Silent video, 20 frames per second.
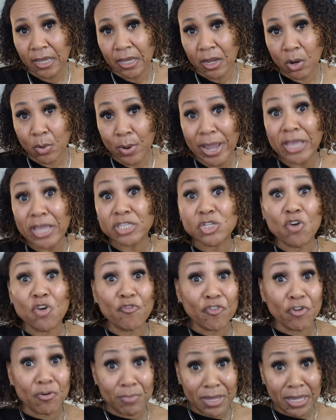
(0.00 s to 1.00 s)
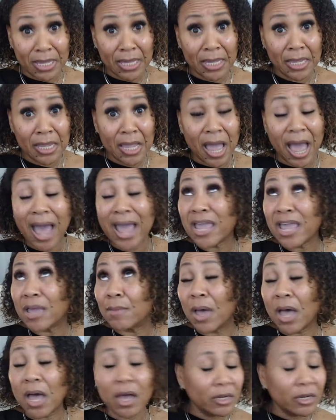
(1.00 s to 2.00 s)
All right. So for me, I am
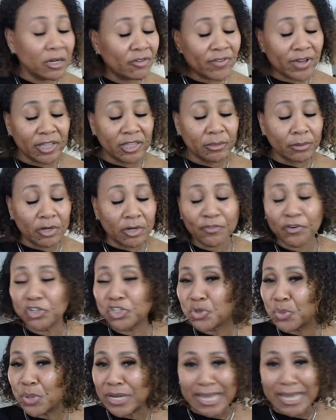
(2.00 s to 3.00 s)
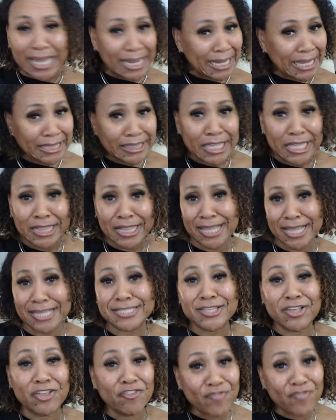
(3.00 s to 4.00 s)
unavailable for doing anything less
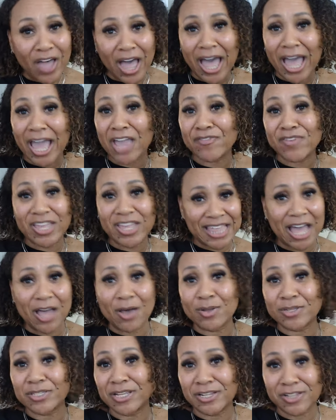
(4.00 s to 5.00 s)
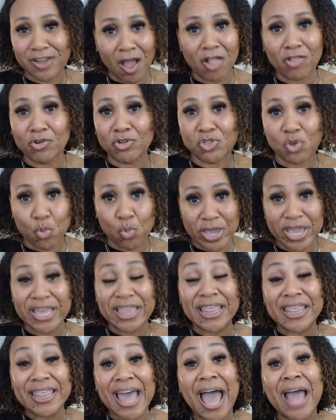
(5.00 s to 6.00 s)
than five thousand dollars a week.
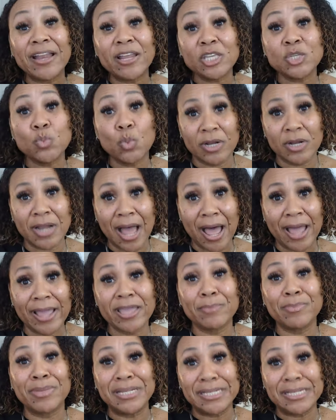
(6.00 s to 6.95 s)
That is what I am